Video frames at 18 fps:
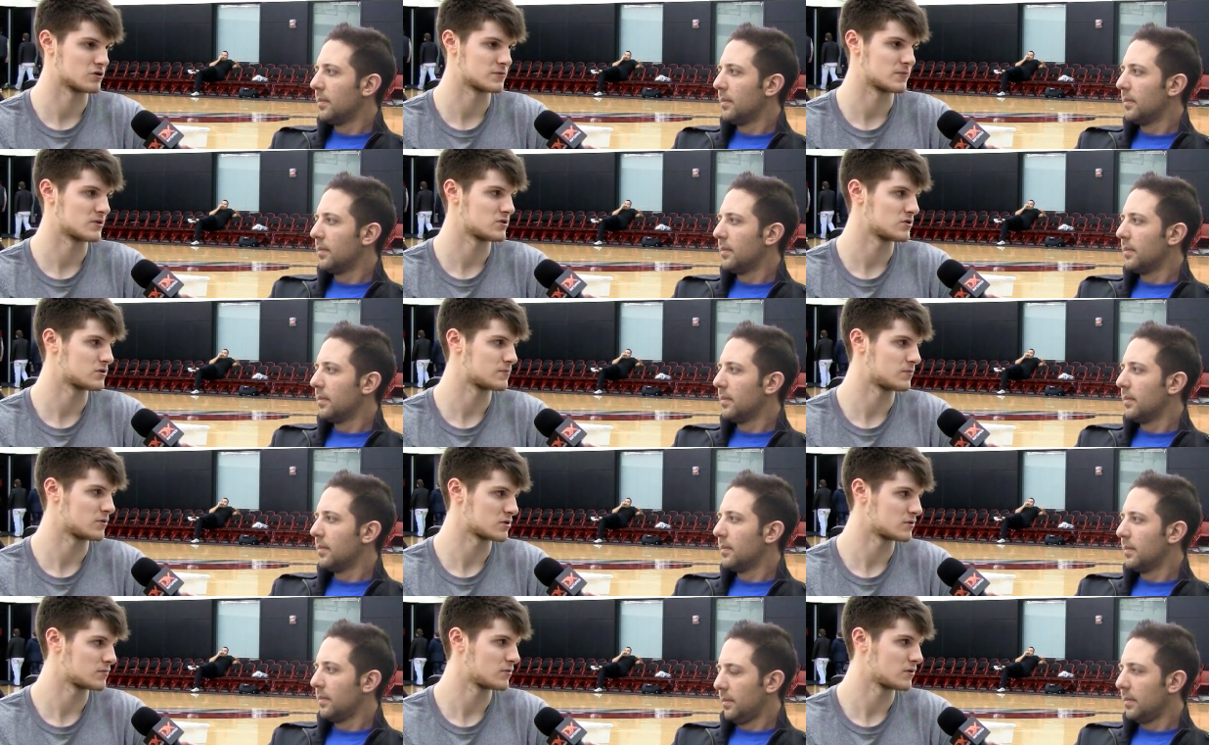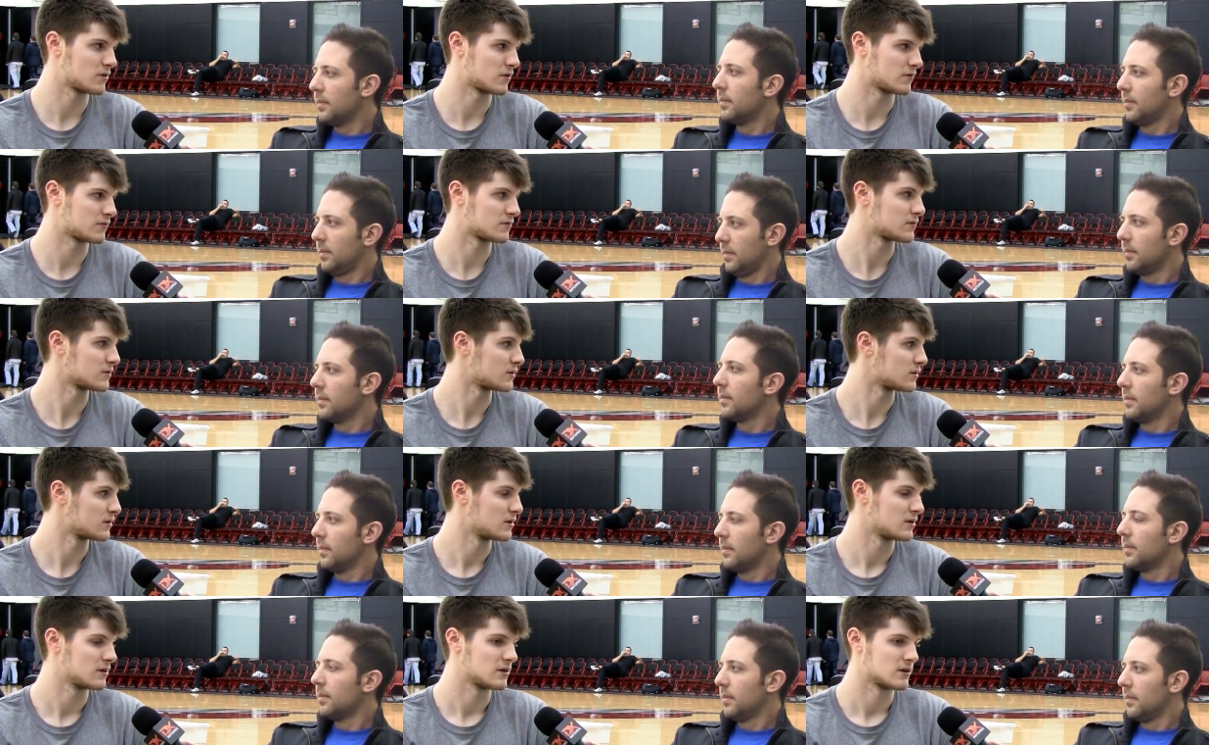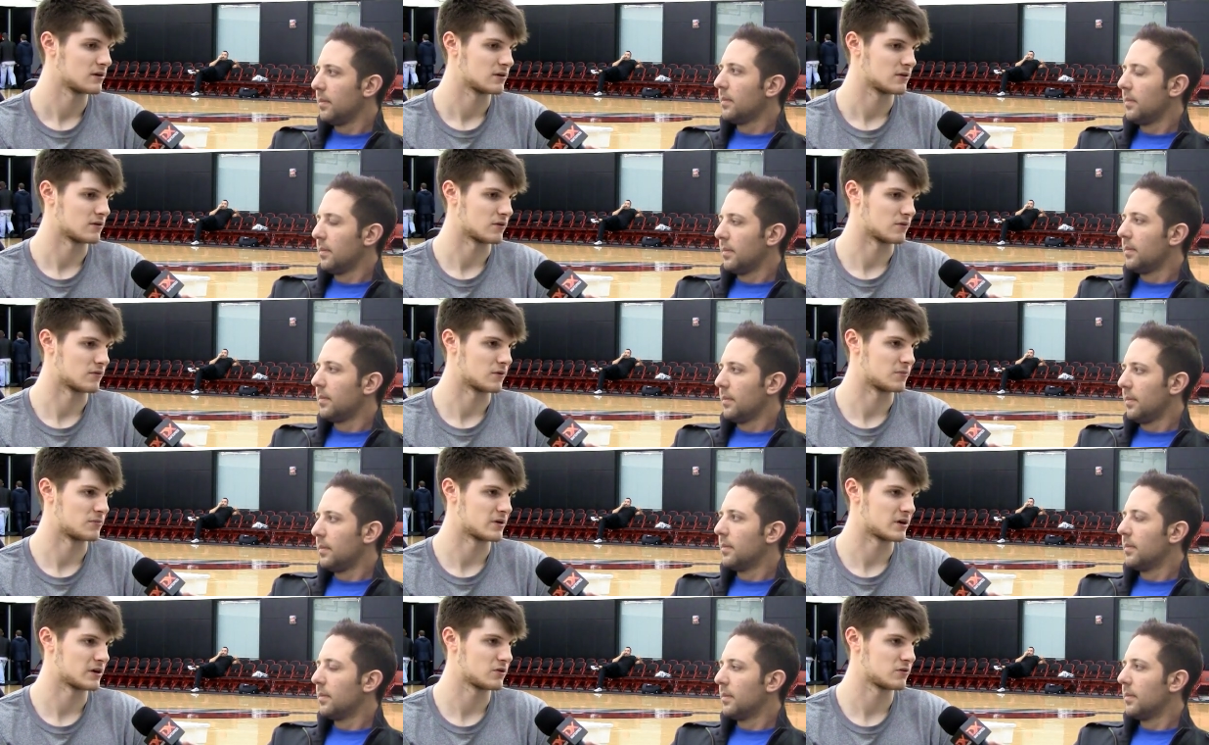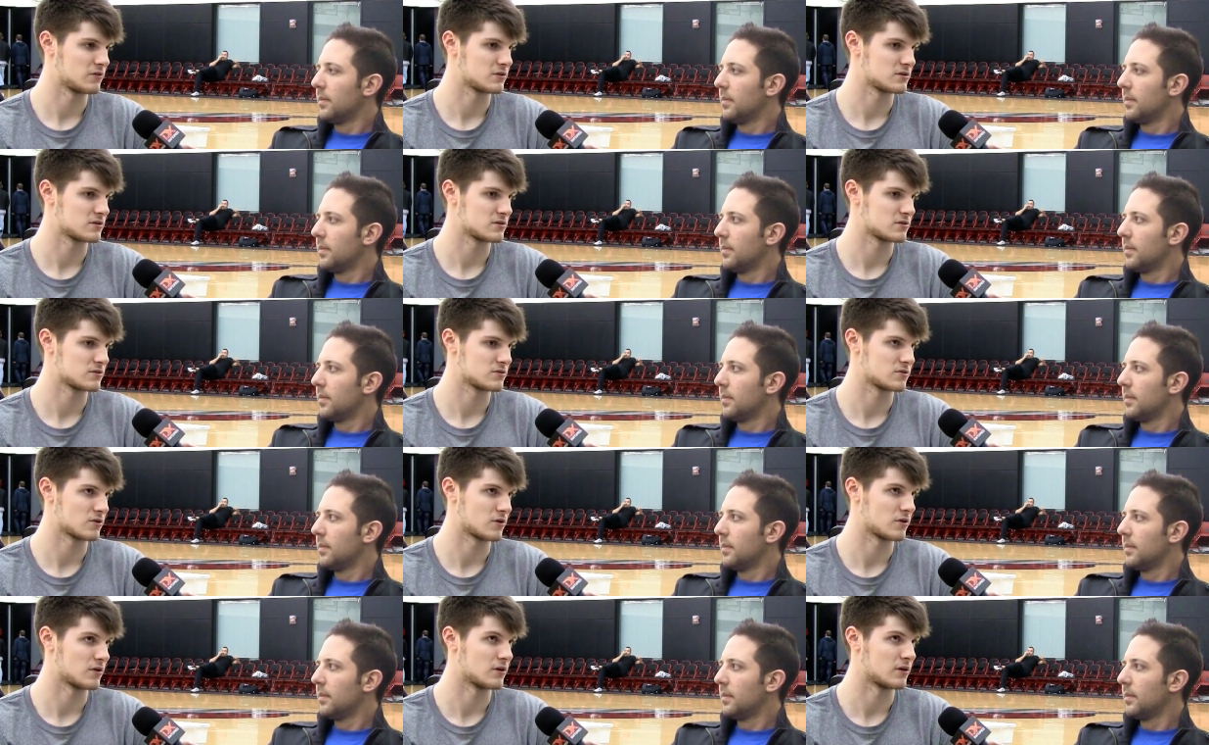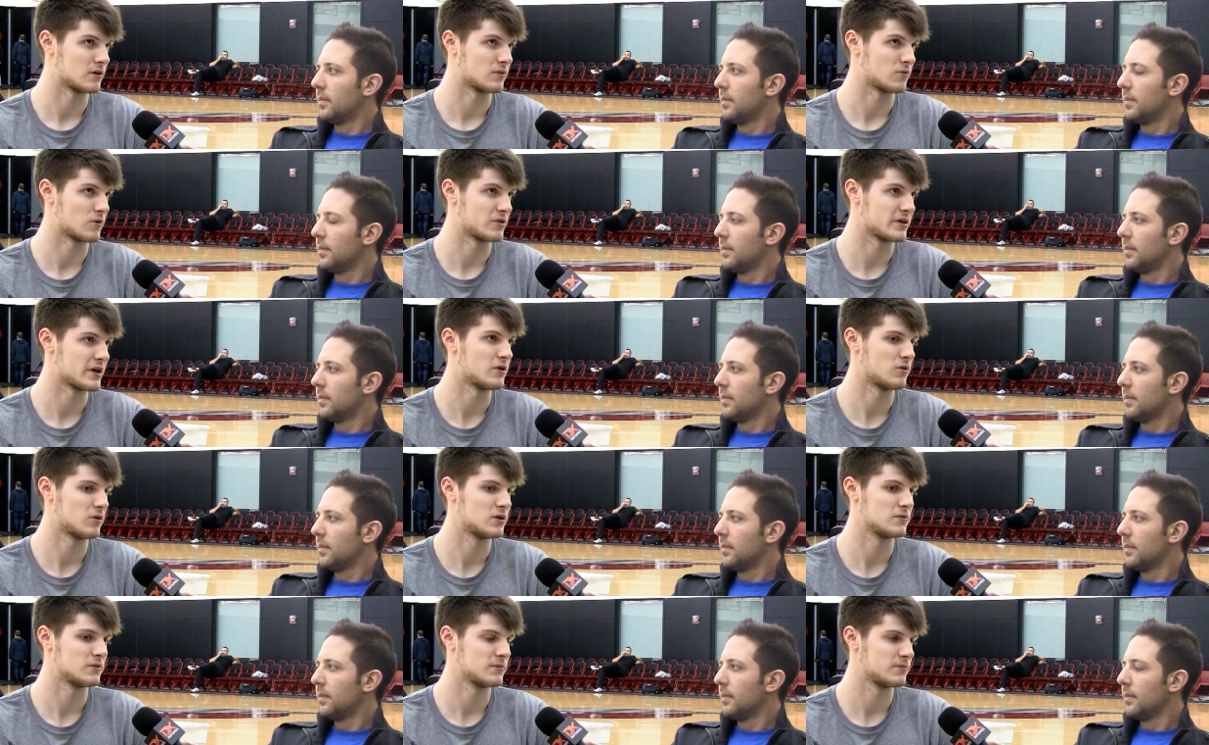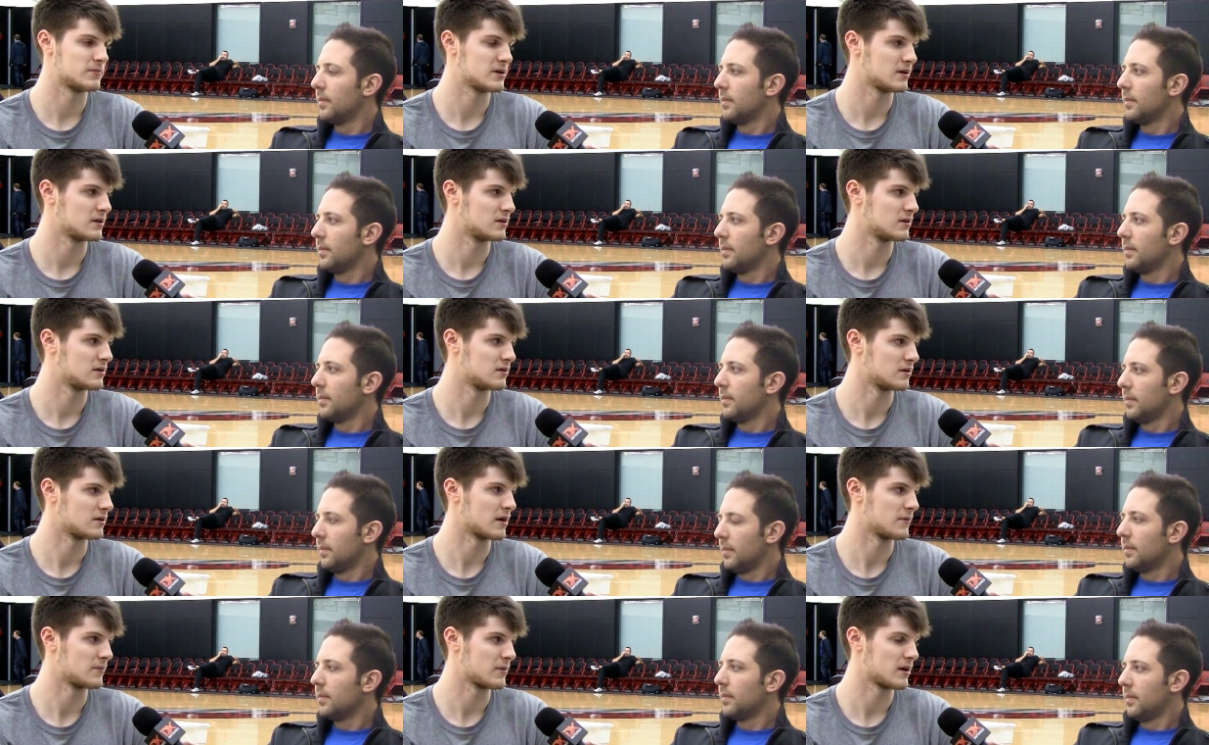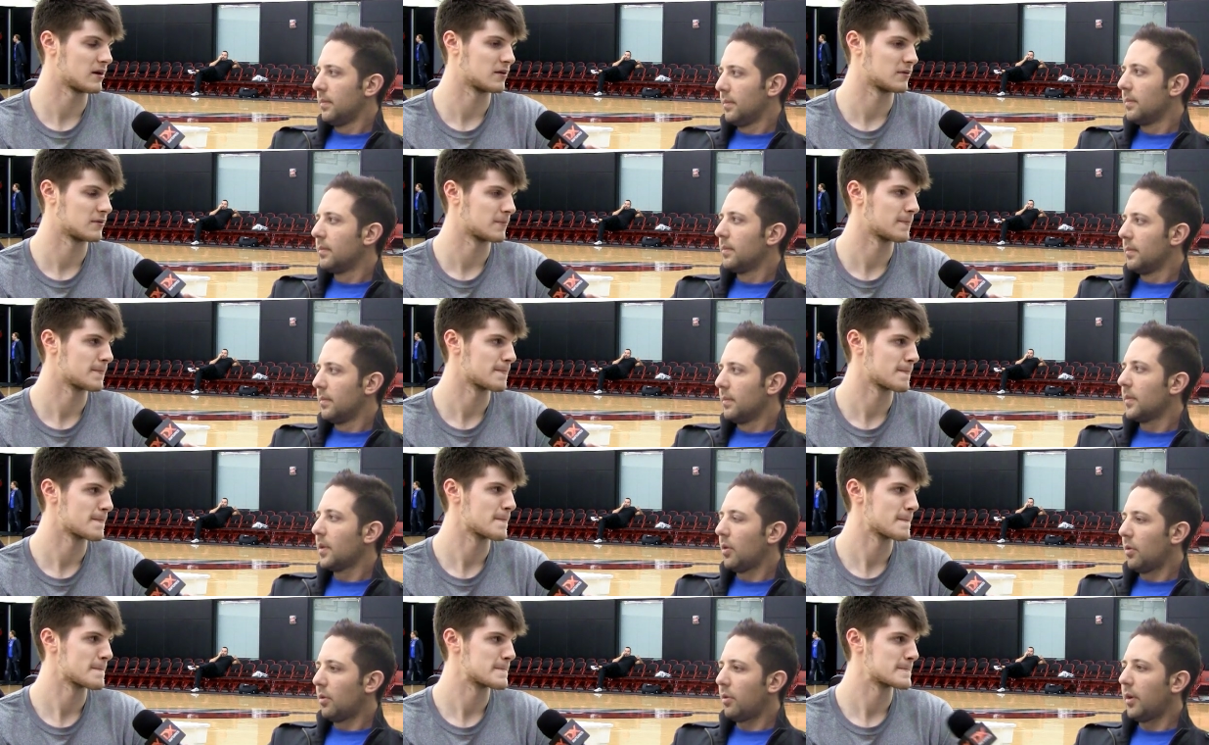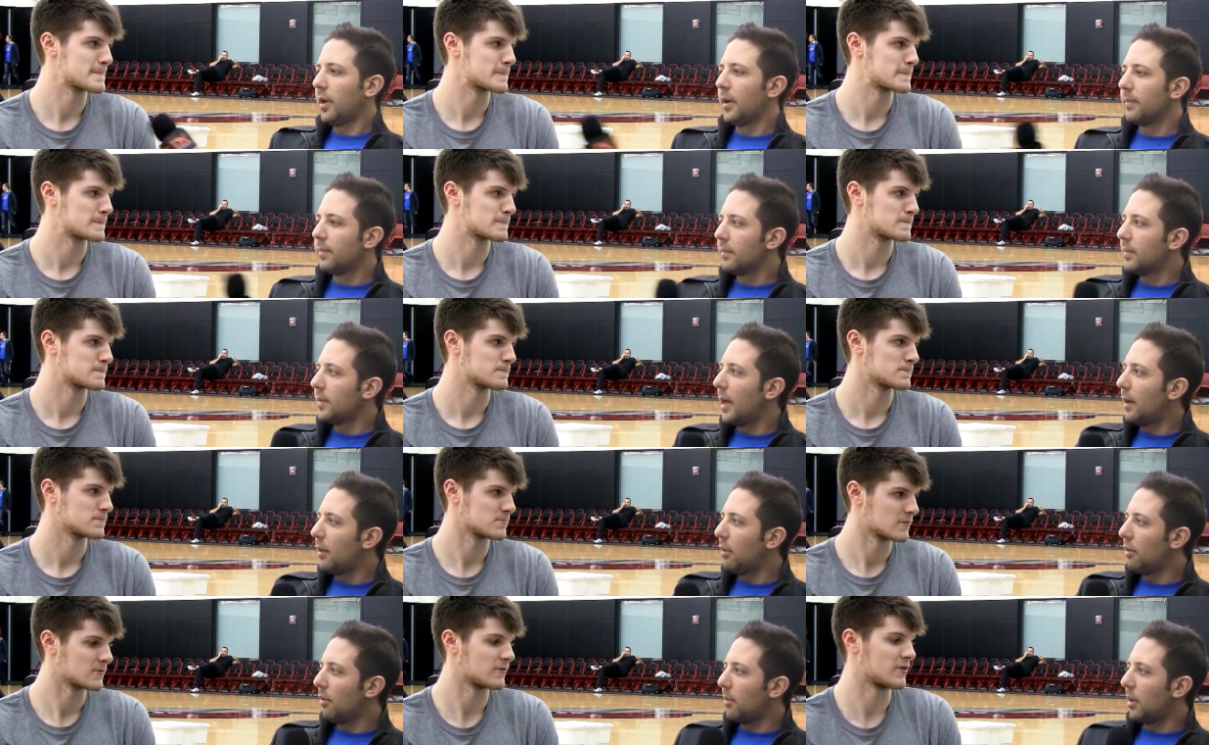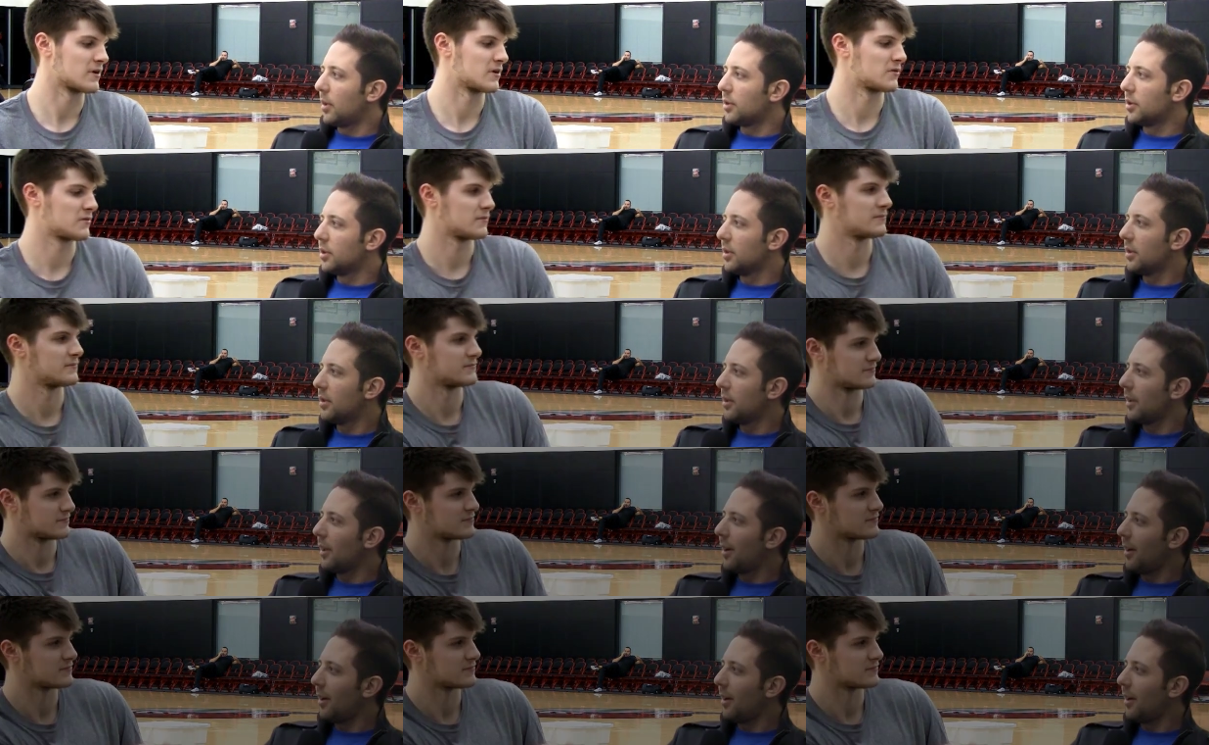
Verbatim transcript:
Speaker 1: as much as possible of of Obradovic. So one day I want to be in the NBA.
Speaker 2: Right. Thank you so much. Good